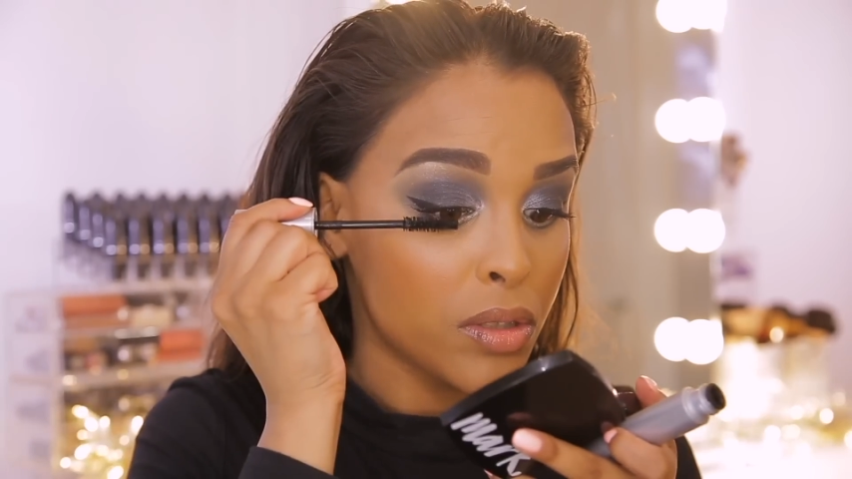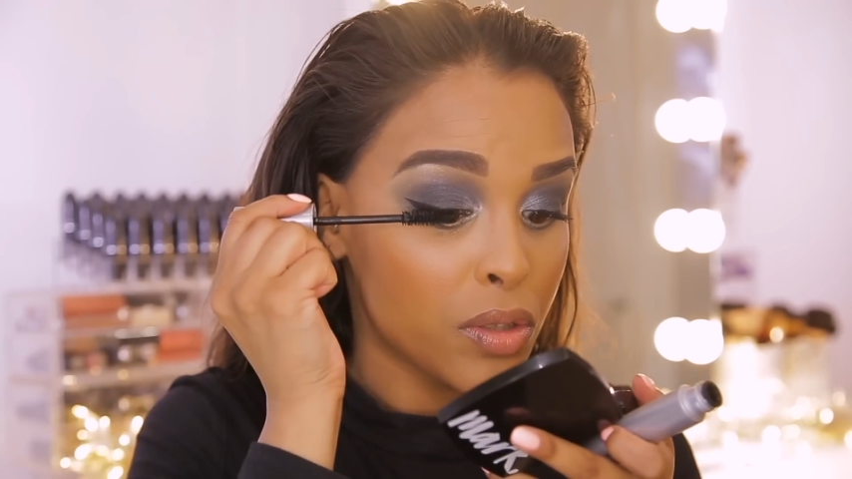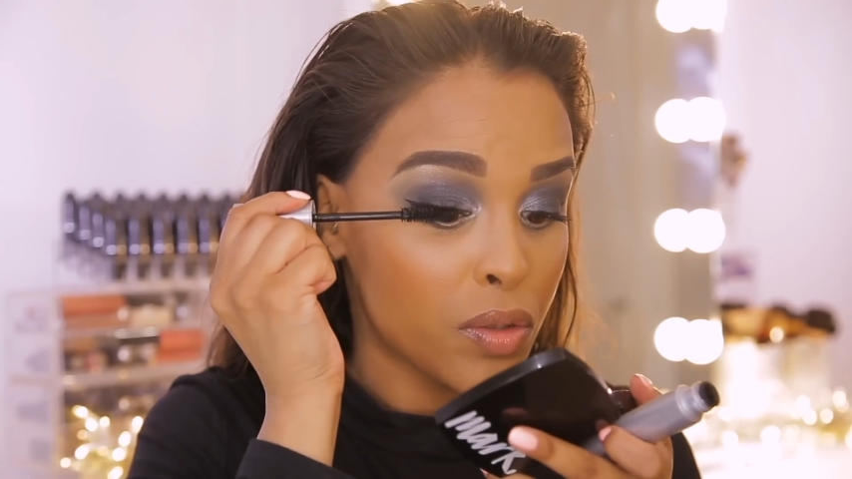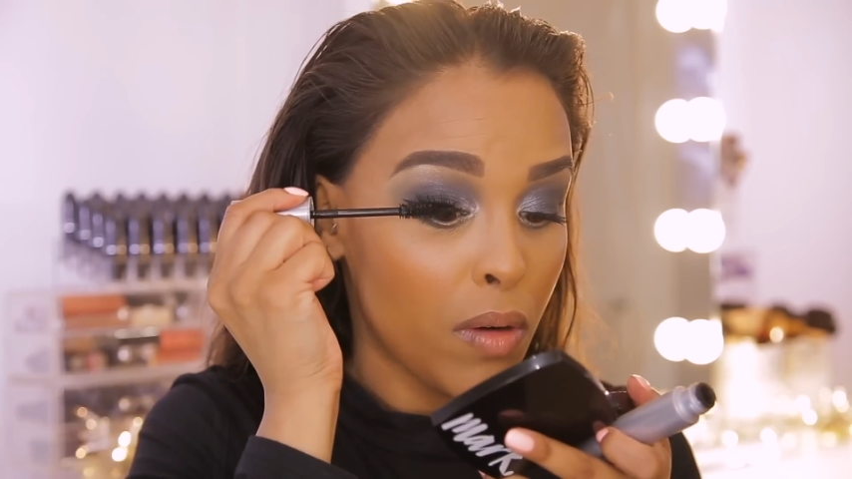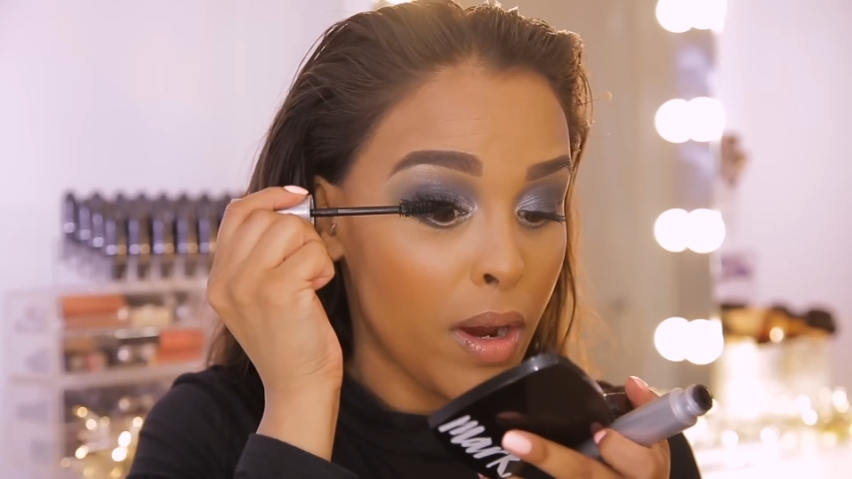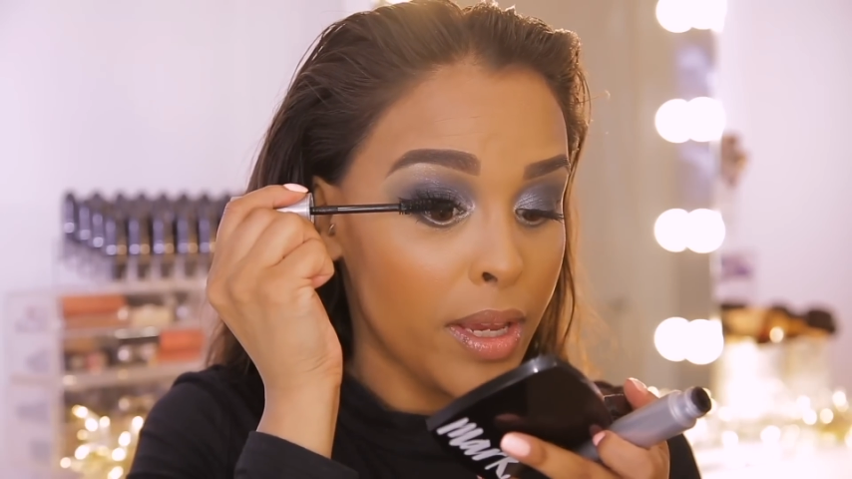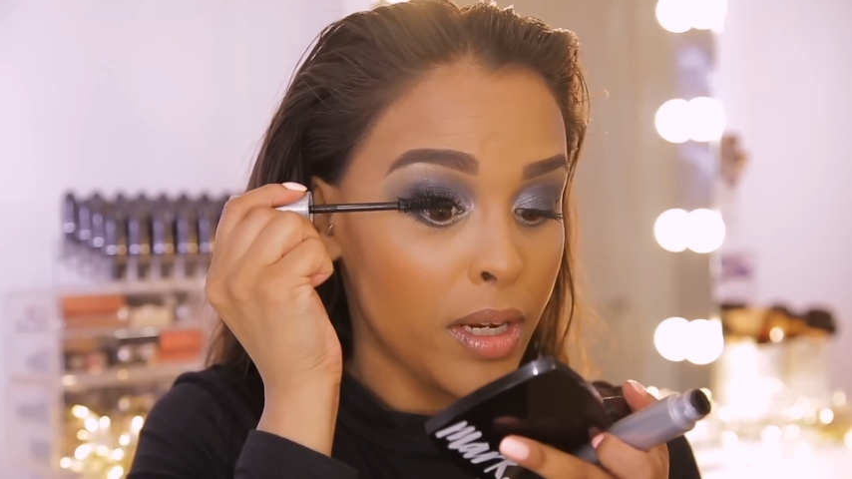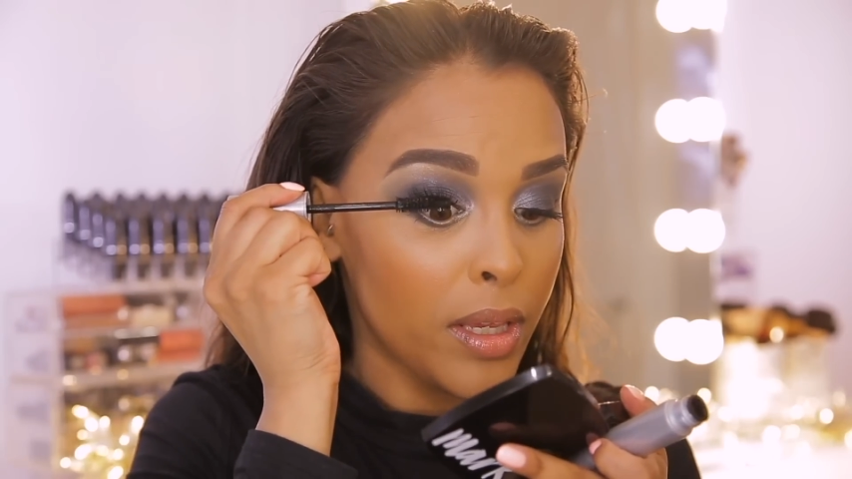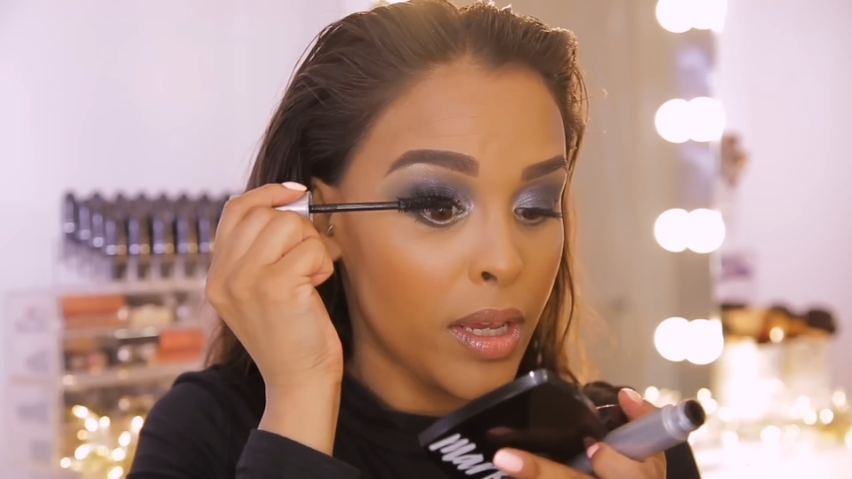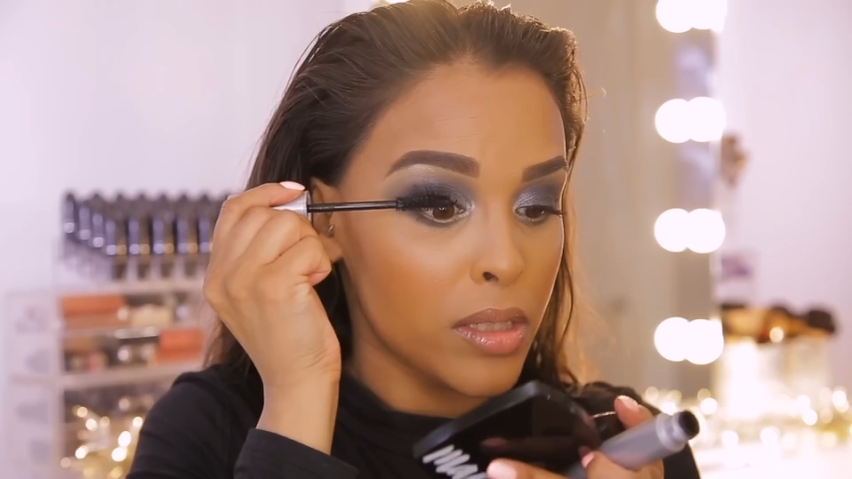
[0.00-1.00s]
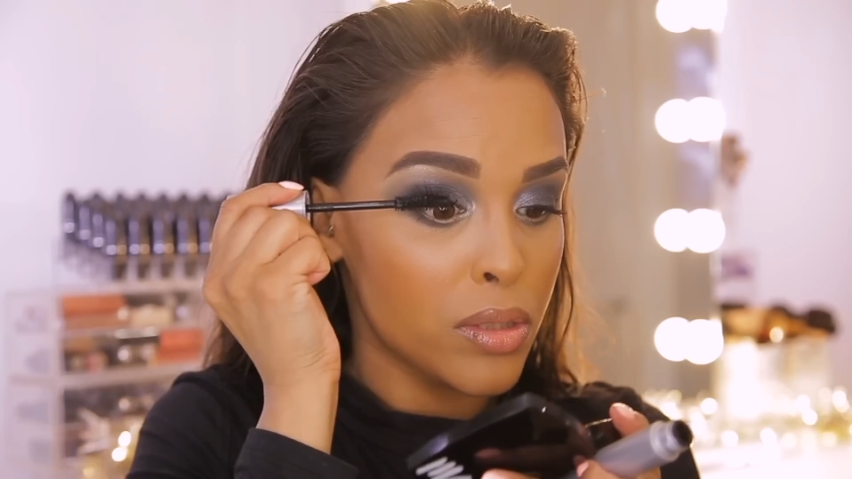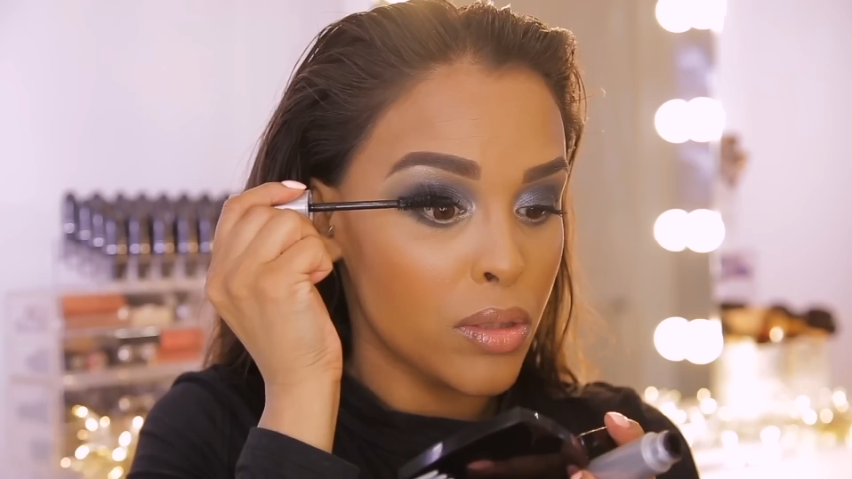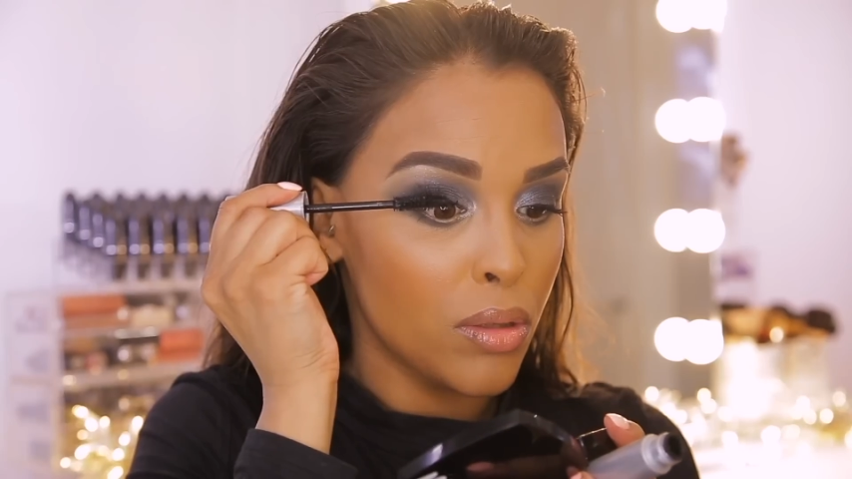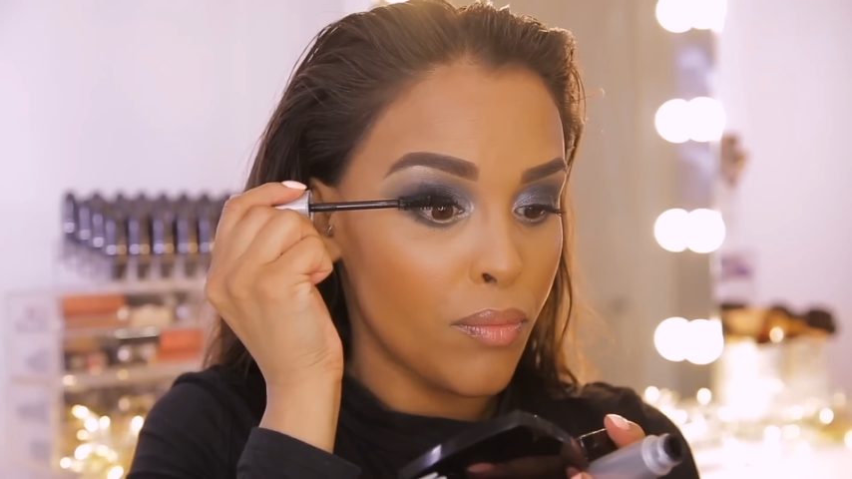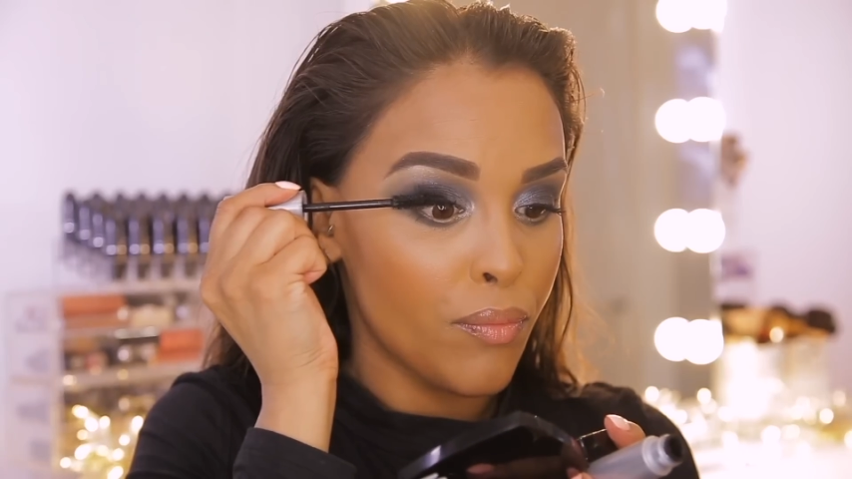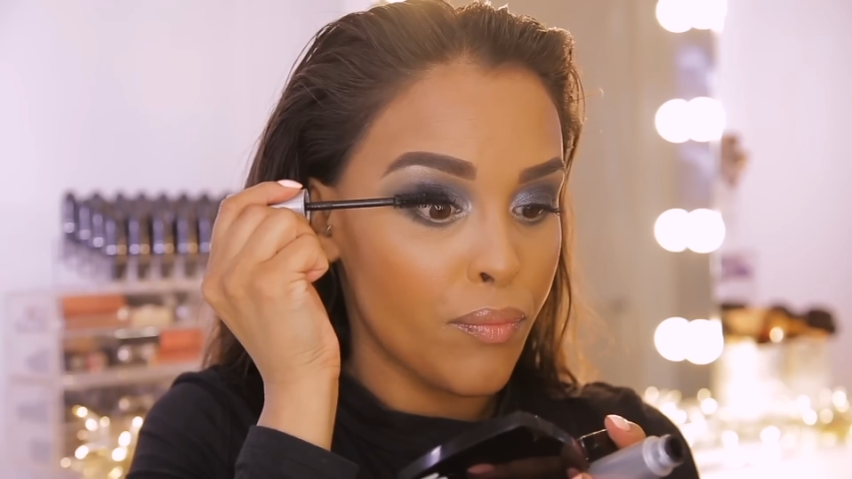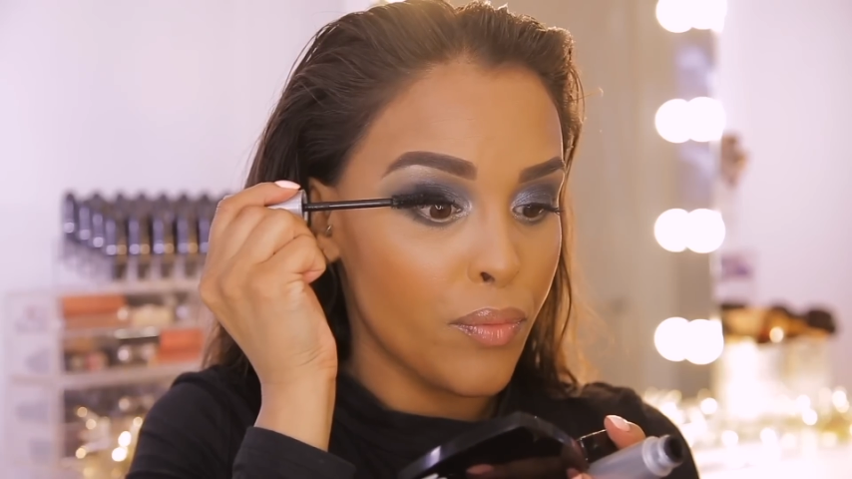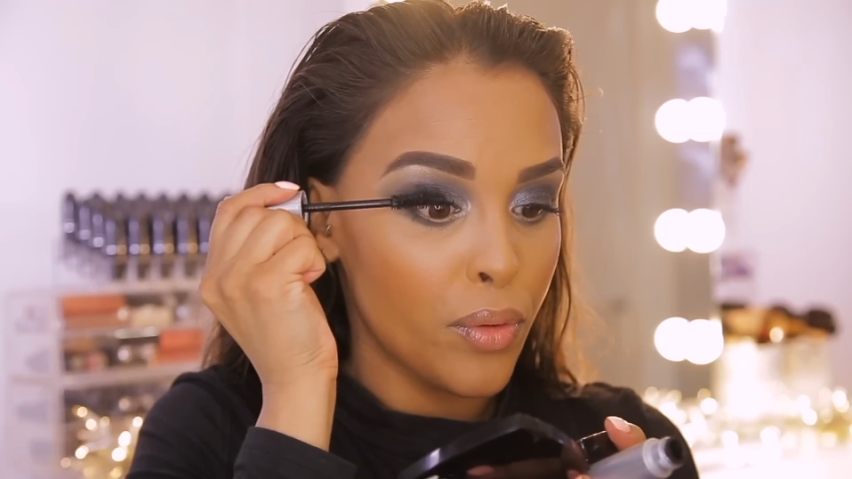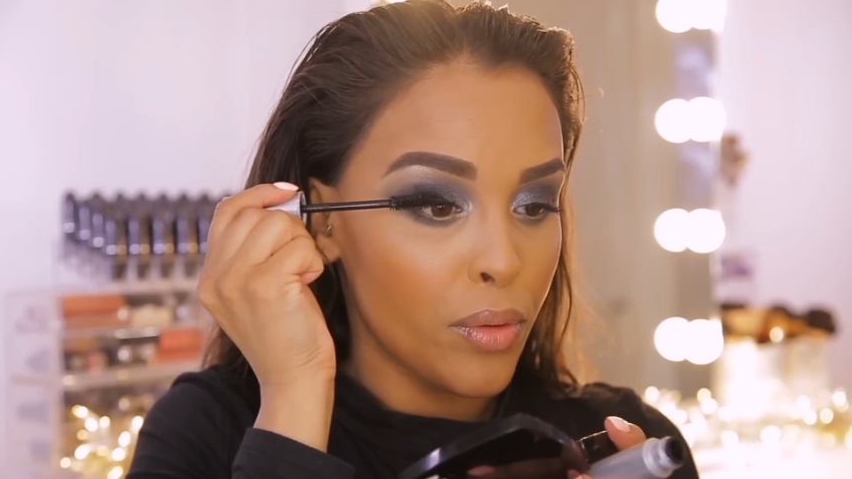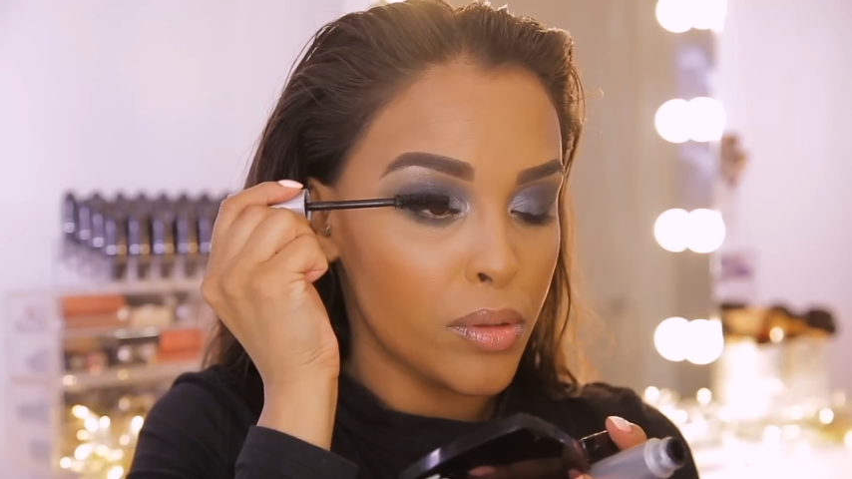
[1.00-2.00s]
just try and get to the
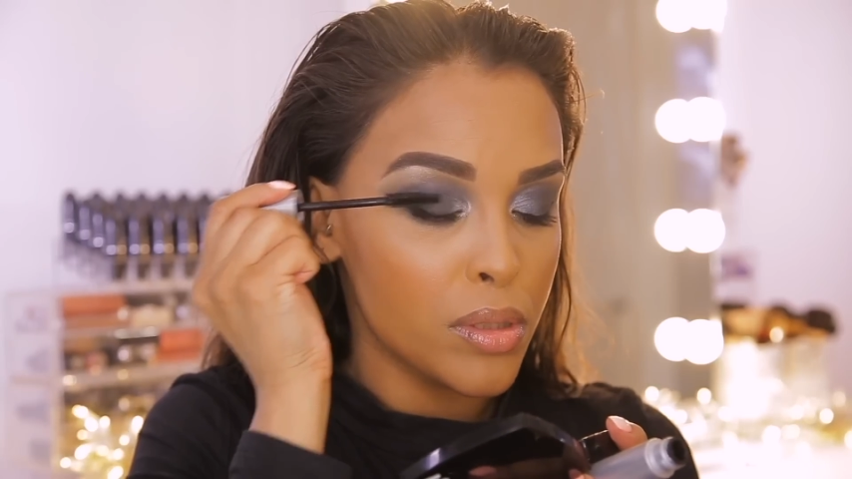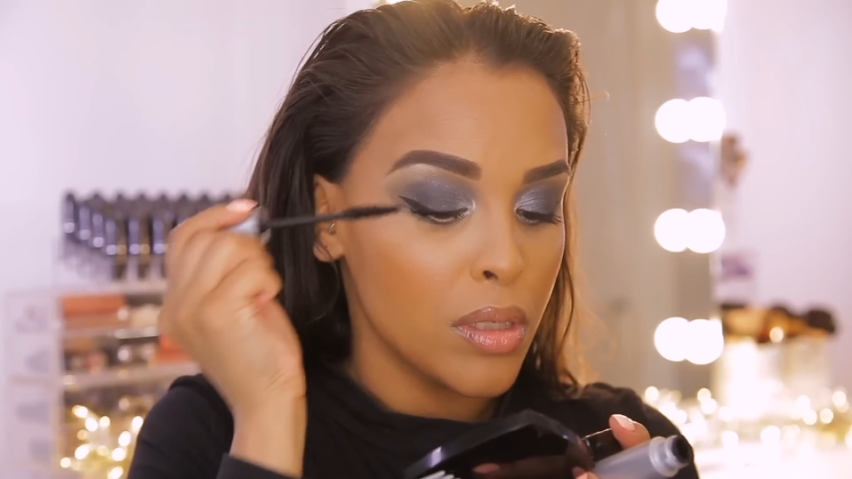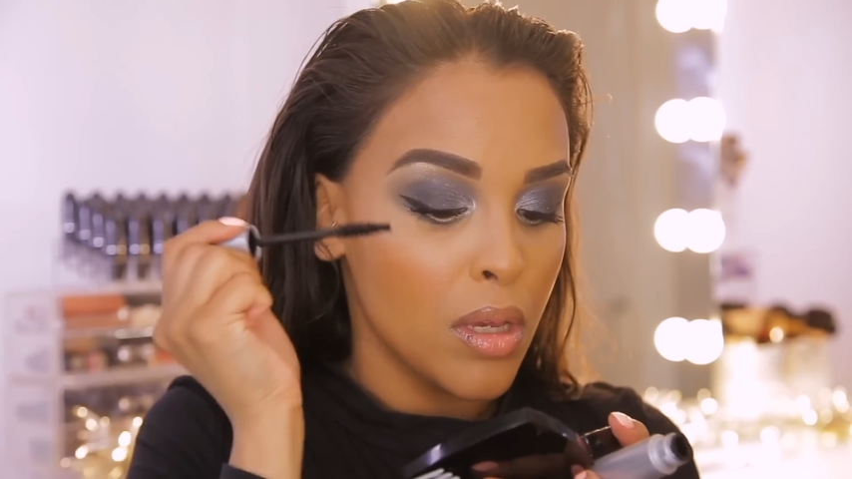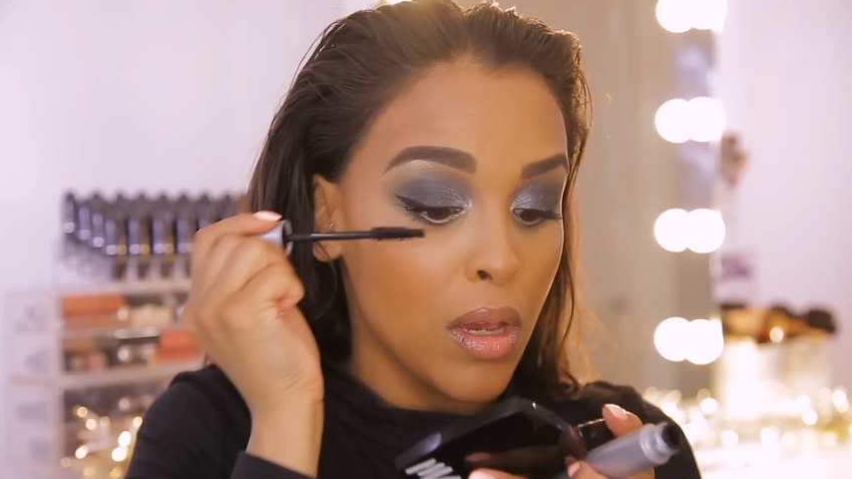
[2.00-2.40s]
root,